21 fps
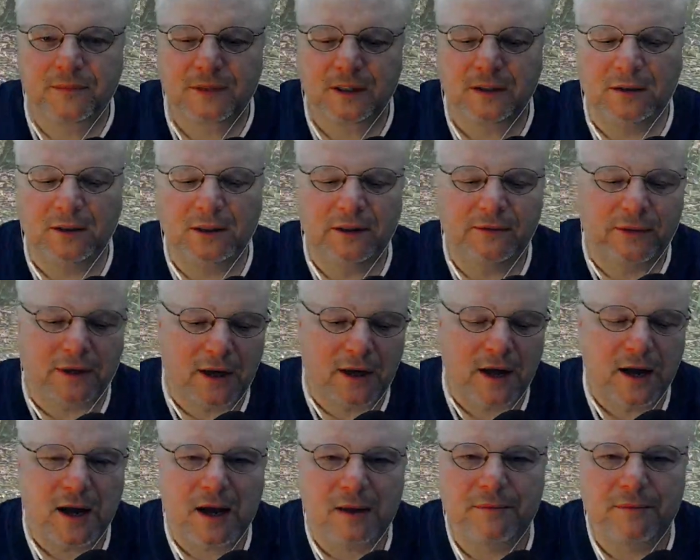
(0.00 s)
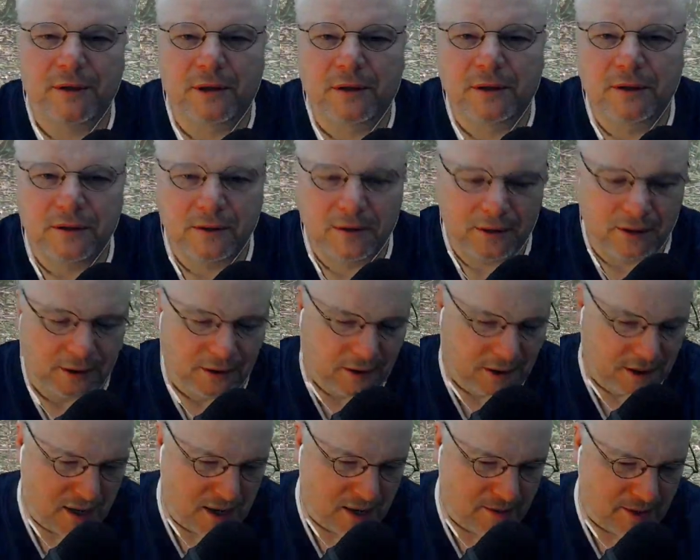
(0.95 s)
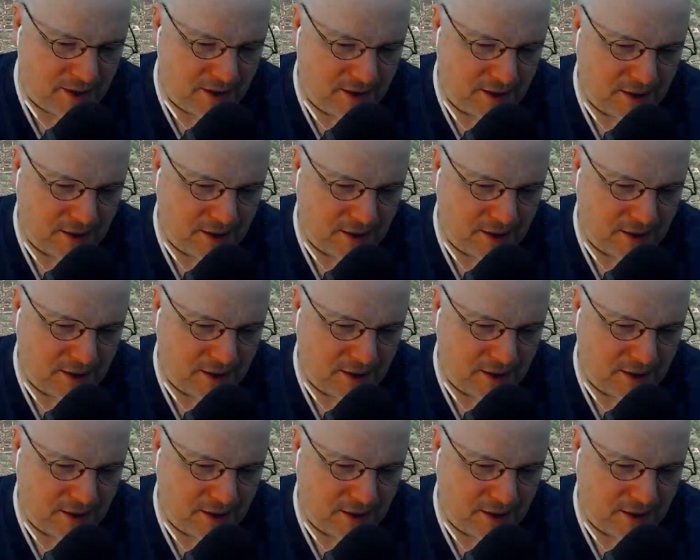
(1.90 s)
leave a comment in the comment